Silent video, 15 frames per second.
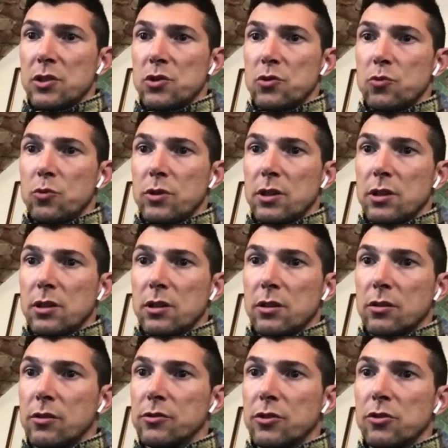will
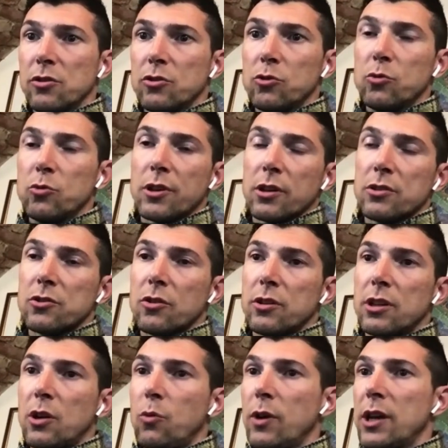continue to work. So in a
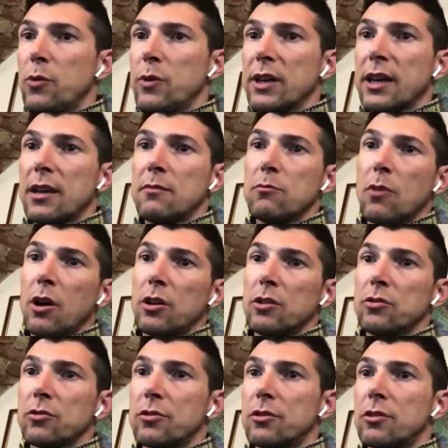way we can
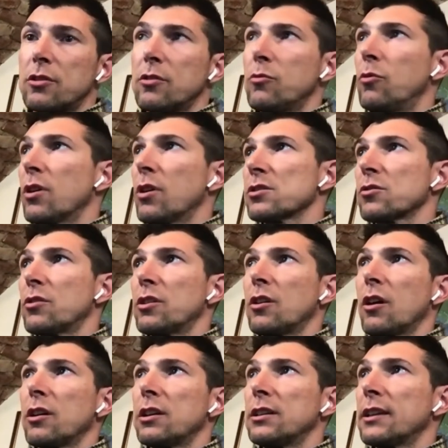monitor what's going on
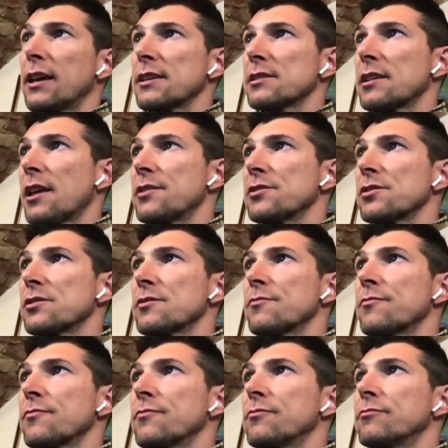in that sense.
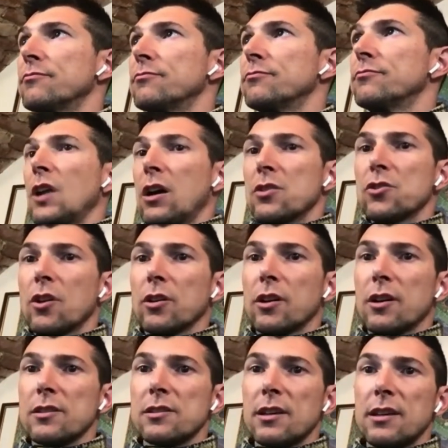So I'm gonna
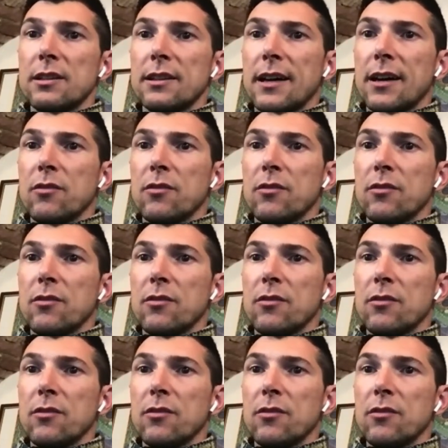send out